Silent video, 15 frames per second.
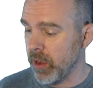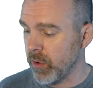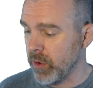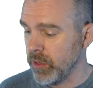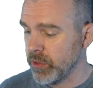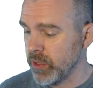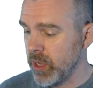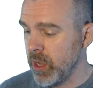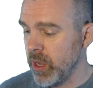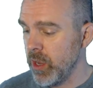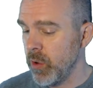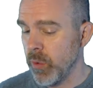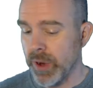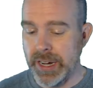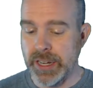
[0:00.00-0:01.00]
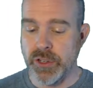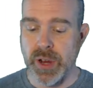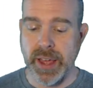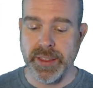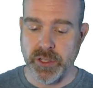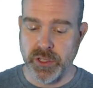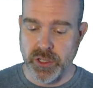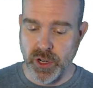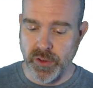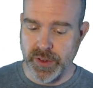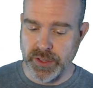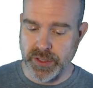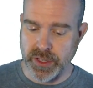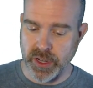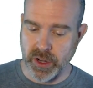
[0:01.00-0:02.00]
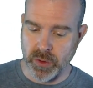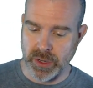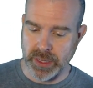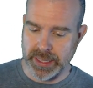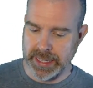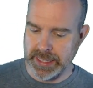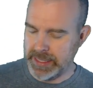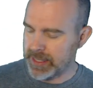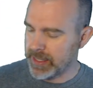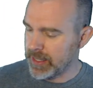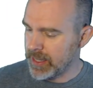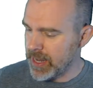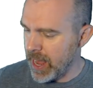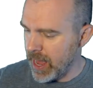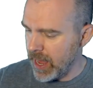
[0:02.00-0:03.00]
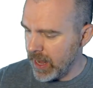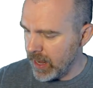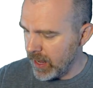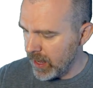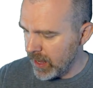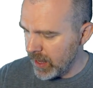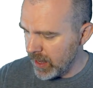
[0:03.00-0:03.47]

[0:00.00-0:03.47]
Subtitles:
integrals. We're going to try the surface integral instead.